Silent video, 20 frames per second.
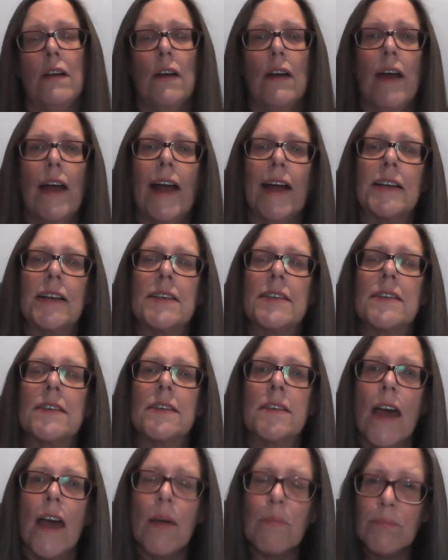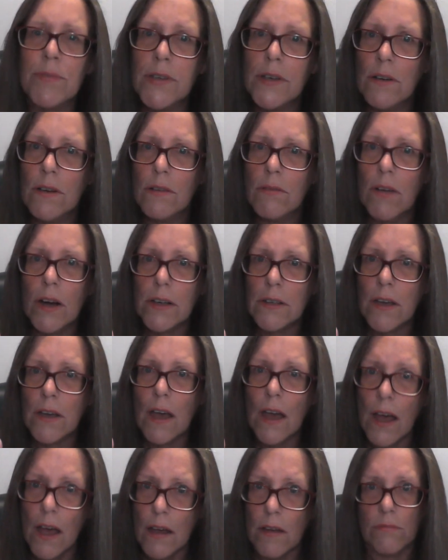Accept what
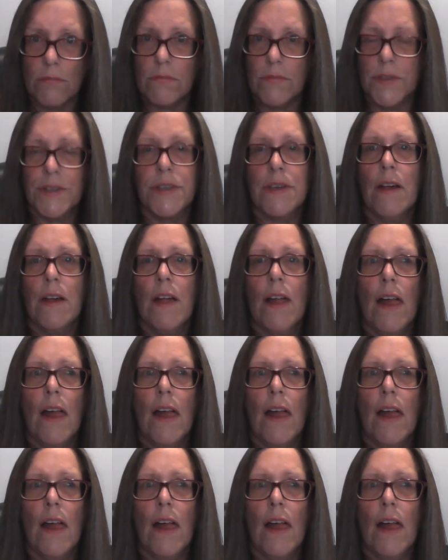comes.